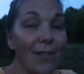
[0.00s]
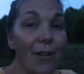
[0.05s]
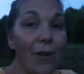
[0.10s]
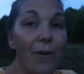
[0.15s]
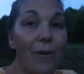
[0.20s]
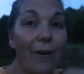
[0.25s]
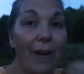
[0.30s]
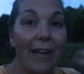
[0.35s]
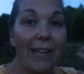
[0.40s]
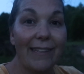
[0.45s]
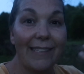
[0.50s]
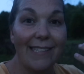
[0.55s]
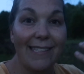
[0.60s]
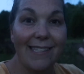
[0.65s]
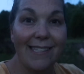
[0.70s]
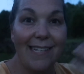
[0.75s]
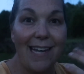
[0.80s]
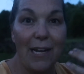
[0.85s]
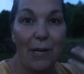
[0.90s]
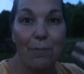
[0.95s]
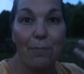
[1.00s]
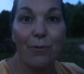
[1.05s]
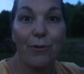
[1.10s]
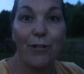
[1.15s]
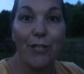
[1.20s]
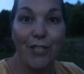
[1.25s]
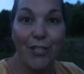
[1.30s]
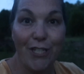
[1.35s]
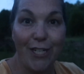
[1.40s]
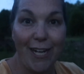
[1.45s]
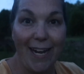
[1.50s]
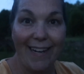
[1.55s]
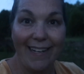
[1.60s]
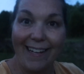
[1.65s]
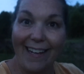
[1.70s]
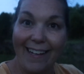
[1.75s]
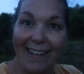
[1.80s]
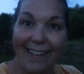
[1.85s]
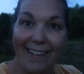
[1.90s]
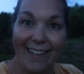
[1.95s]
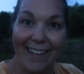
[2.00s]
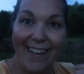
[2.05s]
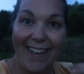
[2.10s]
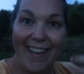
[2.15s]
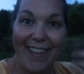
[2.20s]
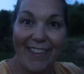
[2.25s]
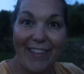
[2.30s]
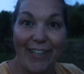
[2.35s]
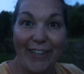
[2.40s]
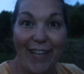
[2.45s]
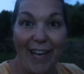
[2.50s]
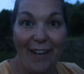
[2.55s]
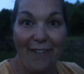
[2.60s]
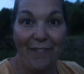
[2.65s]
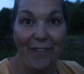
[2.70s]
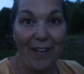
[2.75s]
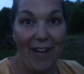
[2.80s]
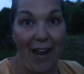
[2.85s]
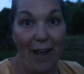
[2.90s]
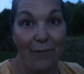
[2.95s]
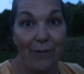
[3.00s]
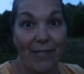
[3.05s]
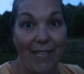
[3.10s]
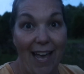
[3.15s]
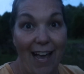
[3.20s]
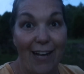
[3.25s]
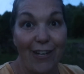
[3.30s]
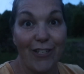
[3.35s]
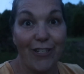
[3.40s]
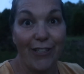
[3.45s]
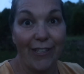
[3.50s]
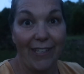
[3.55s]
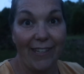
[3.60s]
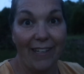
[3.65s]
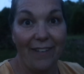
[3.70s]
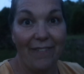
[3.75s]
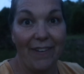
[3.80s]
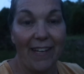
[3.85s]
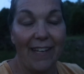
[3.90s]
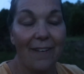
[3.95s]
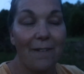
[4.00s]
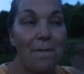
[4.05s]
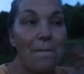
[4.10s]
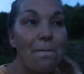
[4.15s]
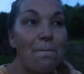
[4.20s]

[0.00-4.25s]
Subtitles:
or at least not appreciating the life that I was actually living.